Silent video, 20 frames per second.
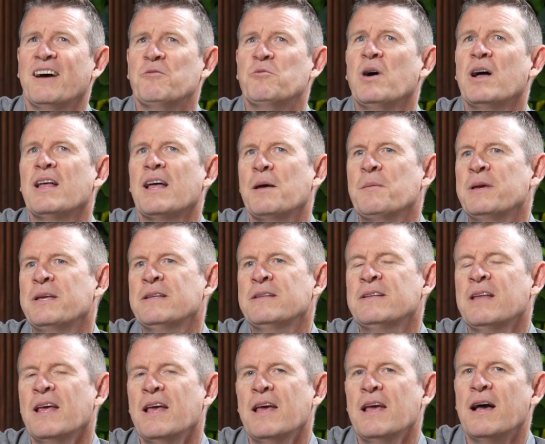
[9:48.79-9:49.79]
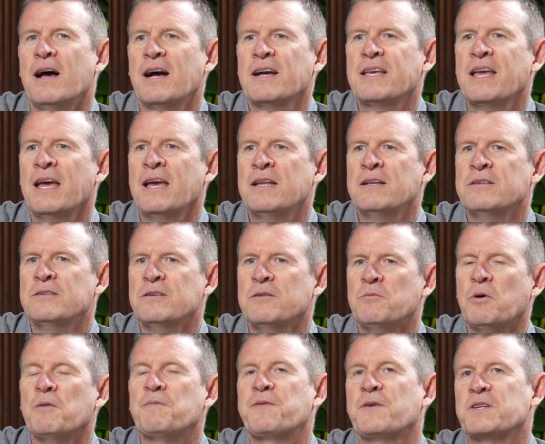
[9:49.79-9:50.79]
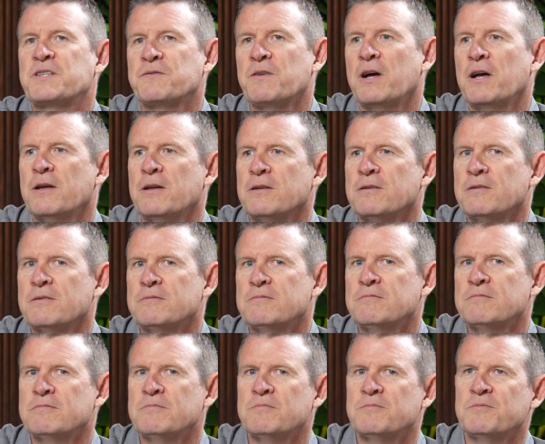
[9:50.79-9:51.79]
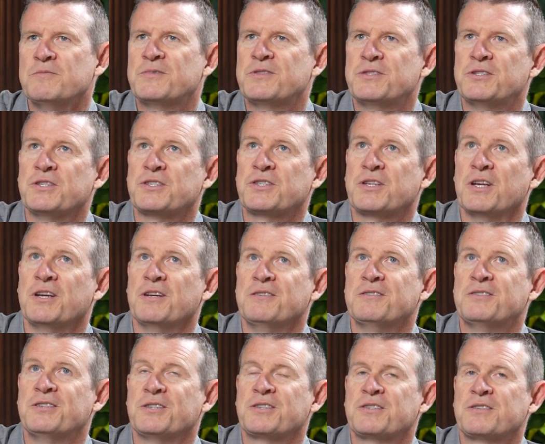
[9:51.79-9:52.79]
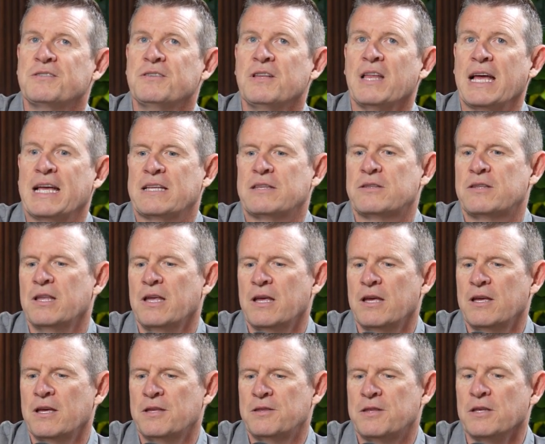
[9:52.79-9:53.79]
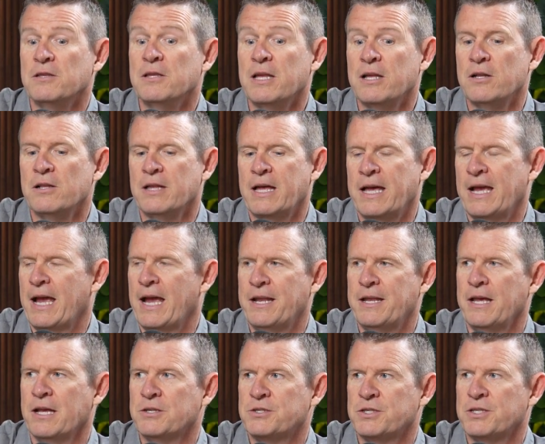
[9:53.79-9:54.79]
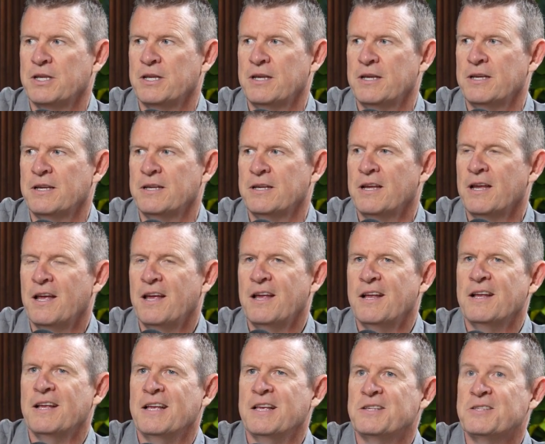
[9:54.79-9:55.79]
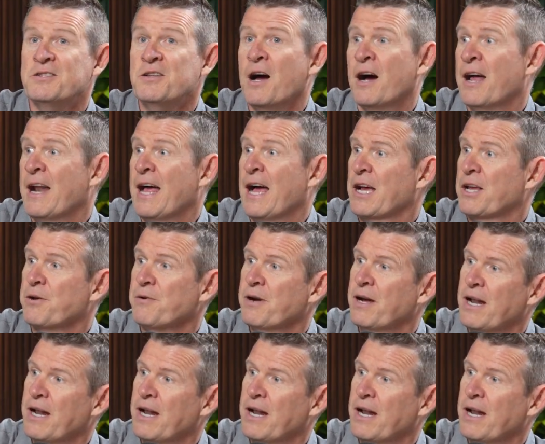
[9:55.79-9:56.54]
Well, first of all, just the little ADHD is not accurate.